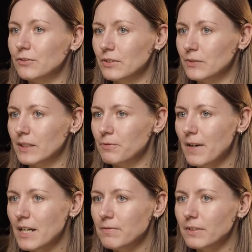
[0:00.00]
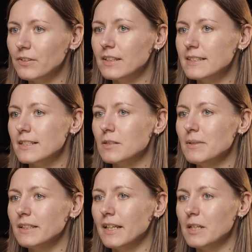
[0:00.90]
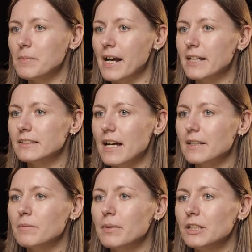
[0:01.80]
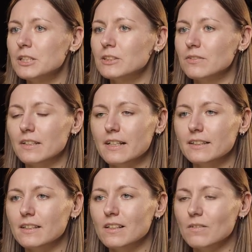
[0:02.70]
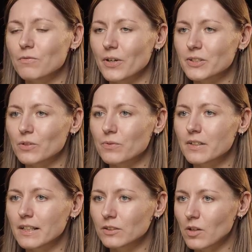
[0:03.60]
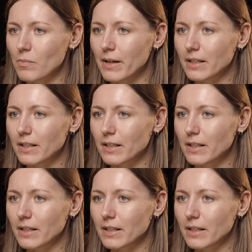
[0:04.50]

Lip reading: In 2025, Unity's accessibility APIs are the bridges to narrator, voiceover, and